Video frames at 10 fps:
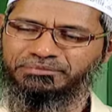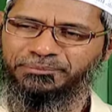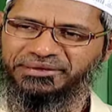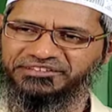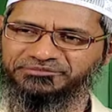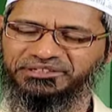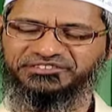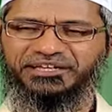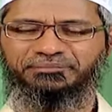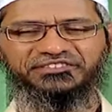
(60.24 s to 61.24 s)
May peace,
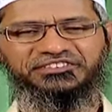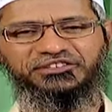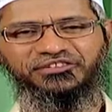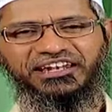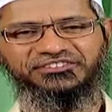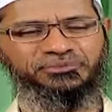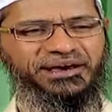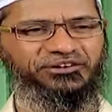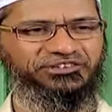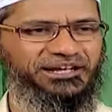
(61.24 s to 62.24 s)
mercy and blessings of Allah
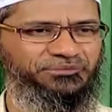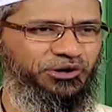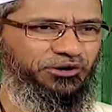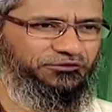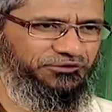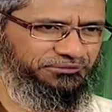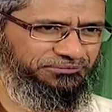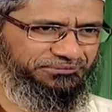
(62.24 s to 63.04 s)
subhanahu wa ta'ala be on all of you.